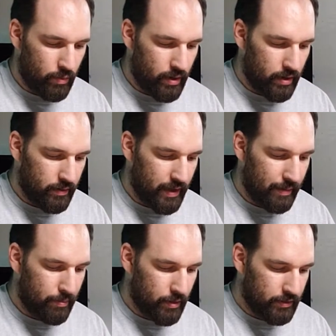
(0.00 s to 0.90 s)
where they
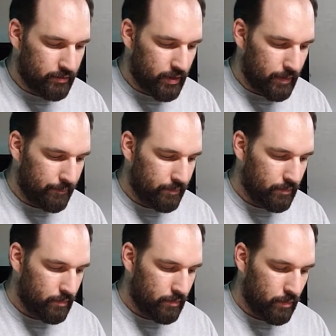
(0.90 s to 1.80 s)
get parts from,
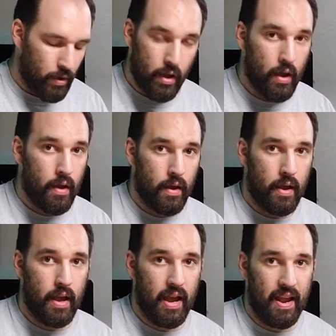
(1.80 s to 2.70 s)

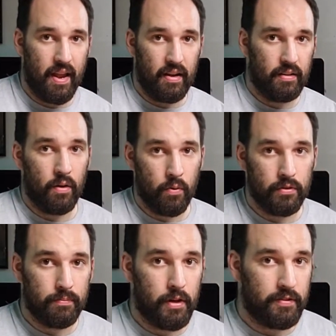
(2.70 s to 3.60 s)
and order
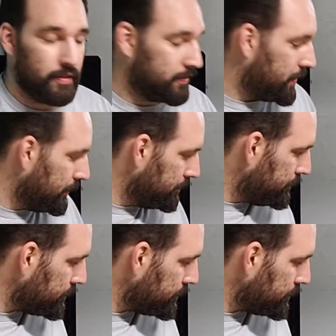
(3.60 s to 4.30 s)
some parts for this thing.